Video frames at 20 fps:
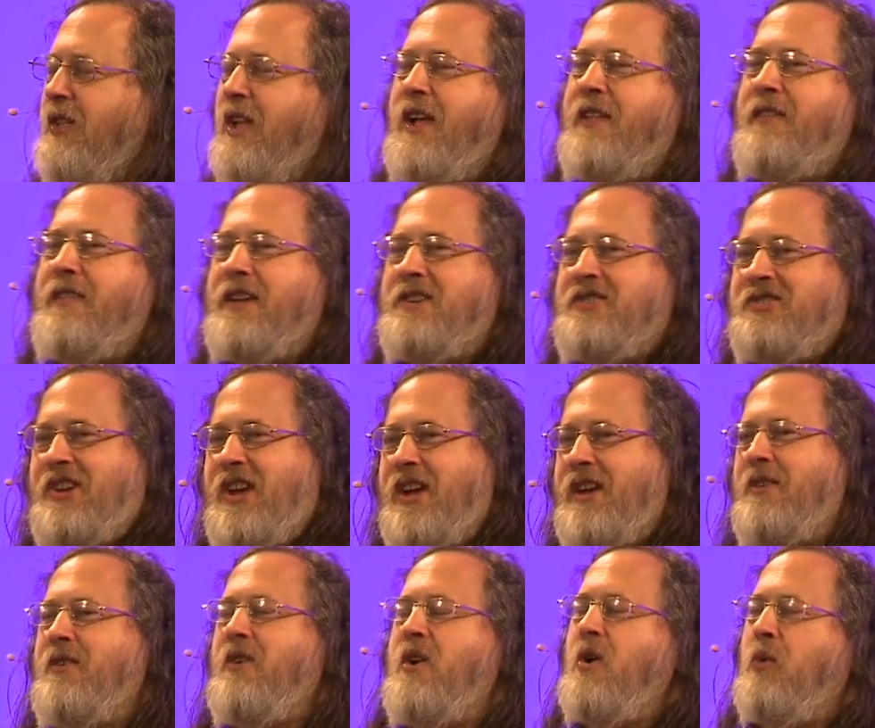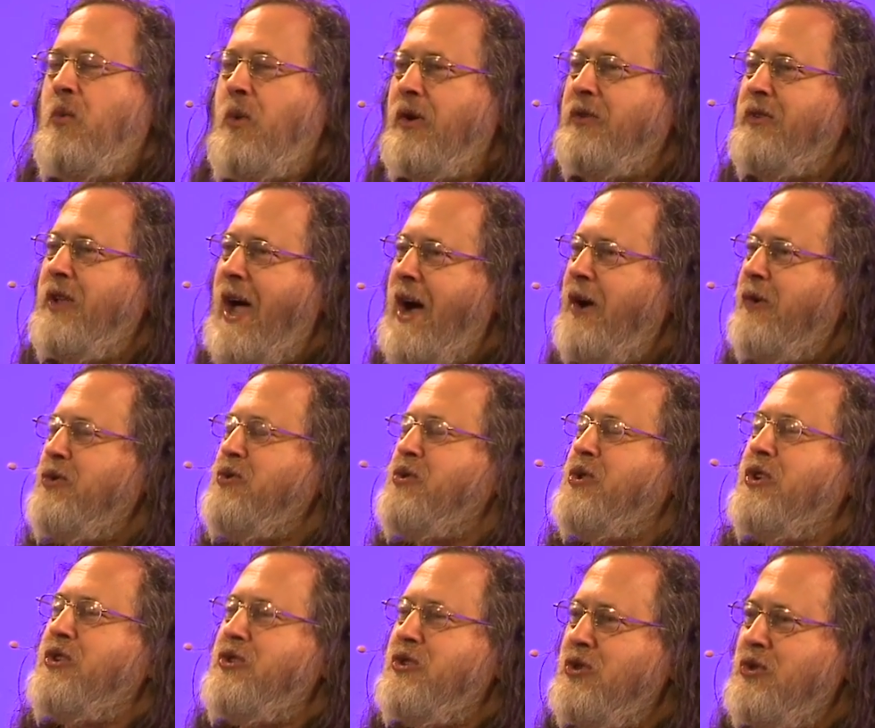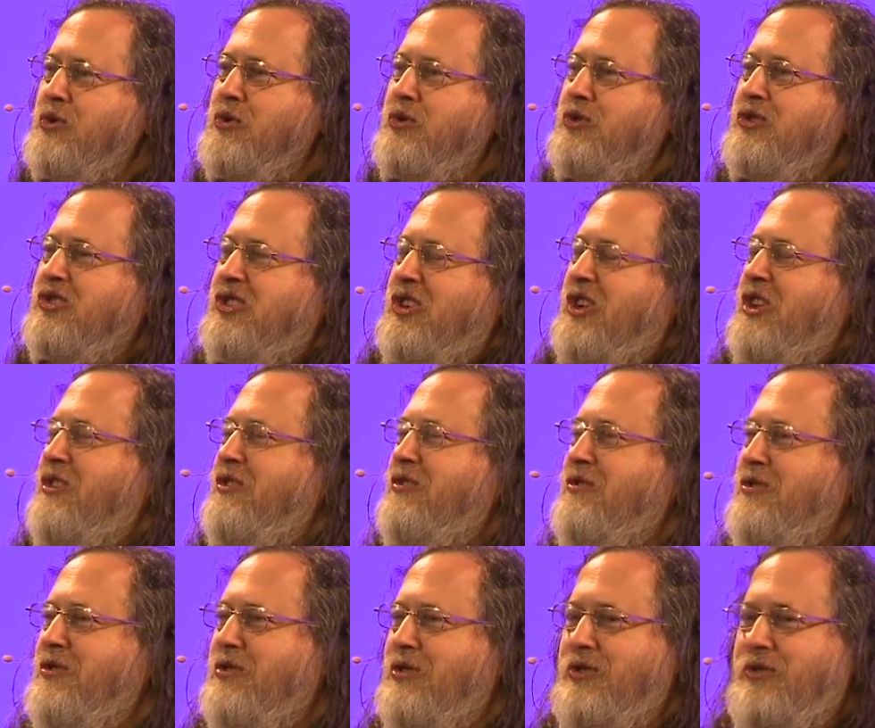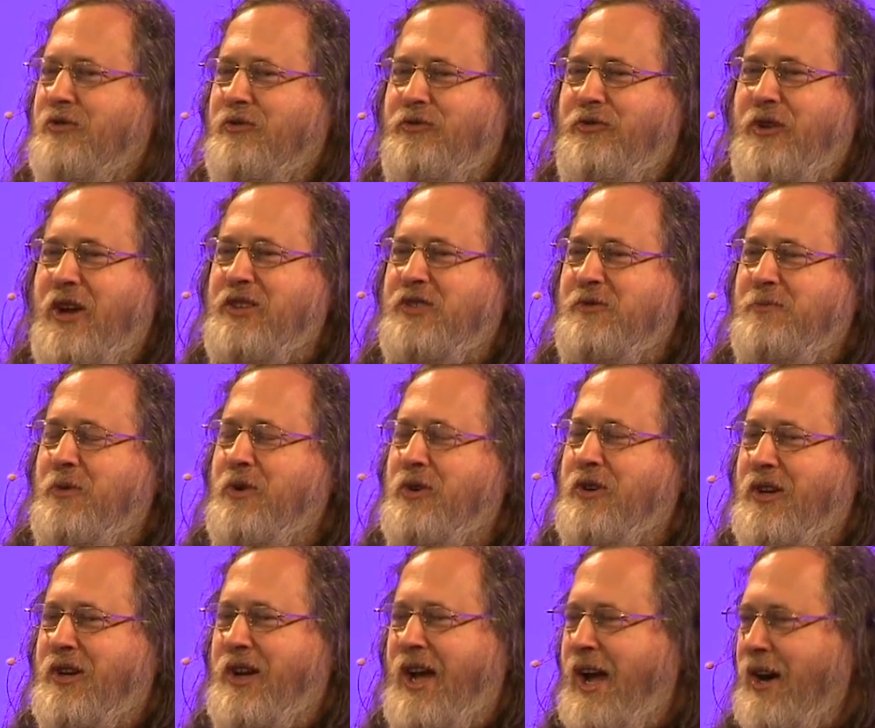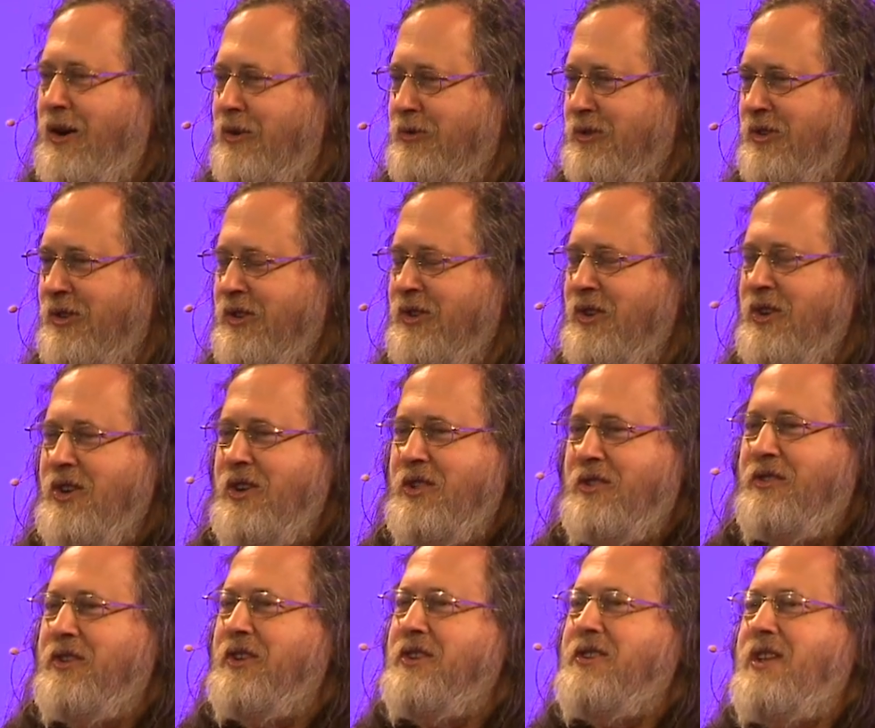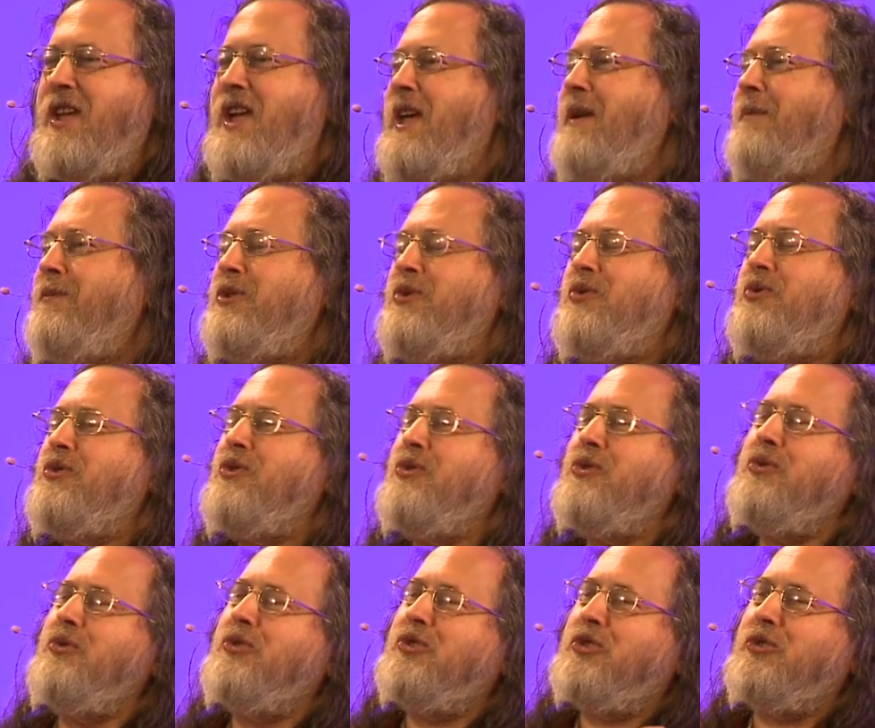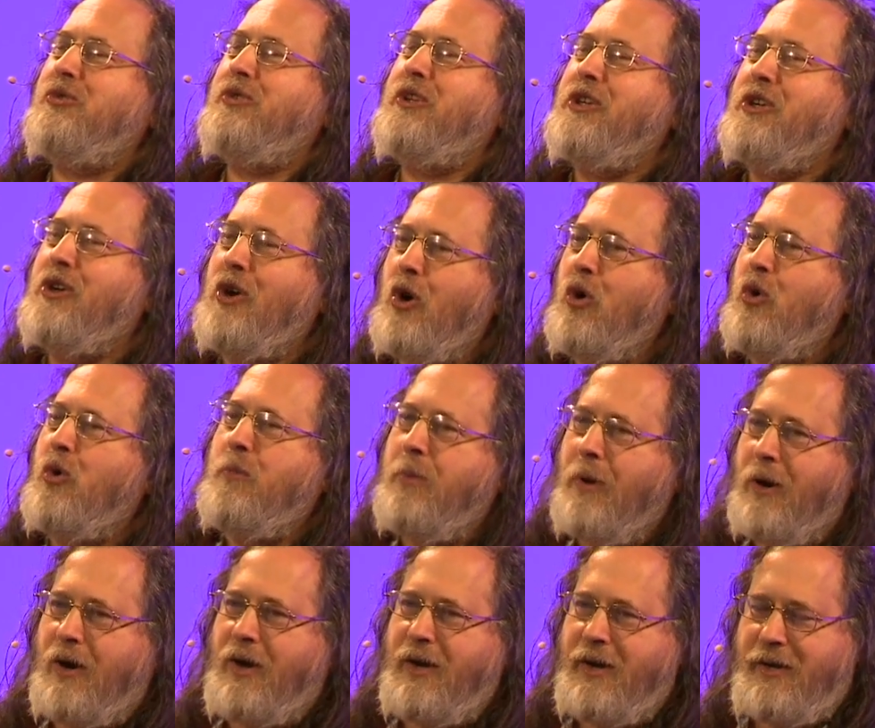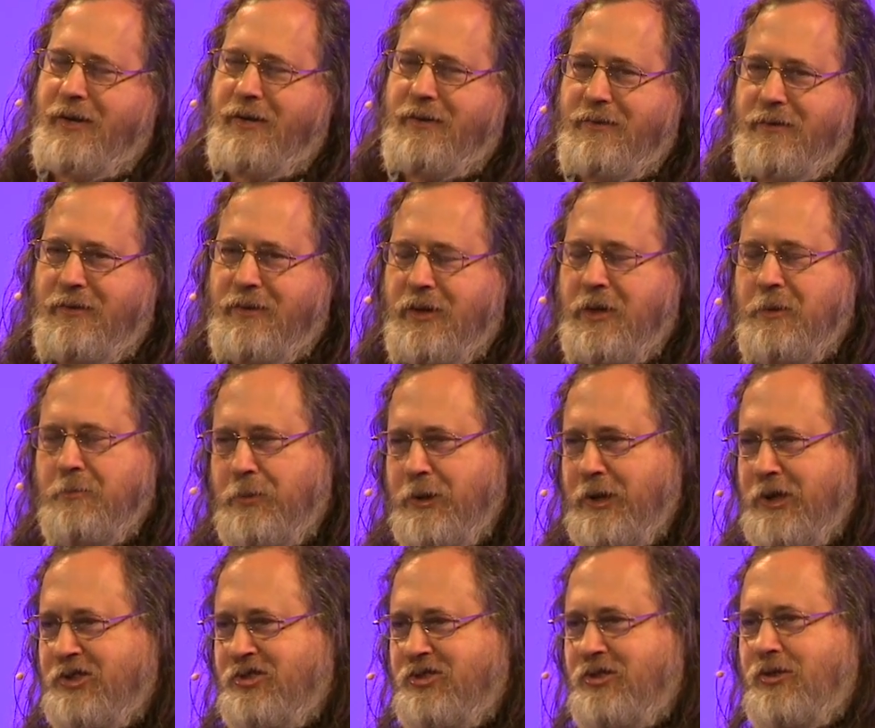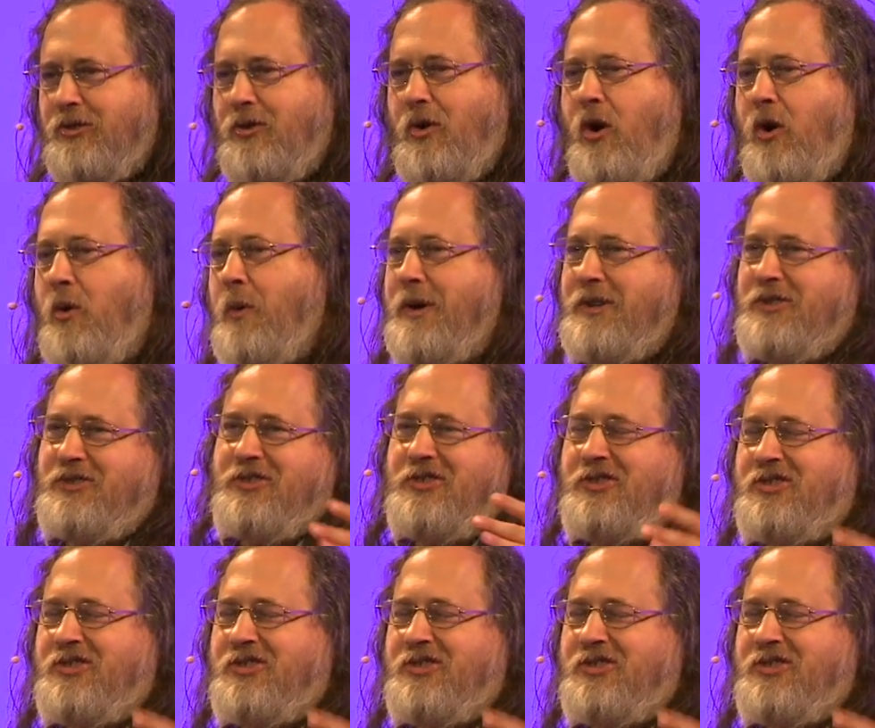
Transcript: and they say, well, now you can use in your Facebook account the name you usually go by. But it's still always the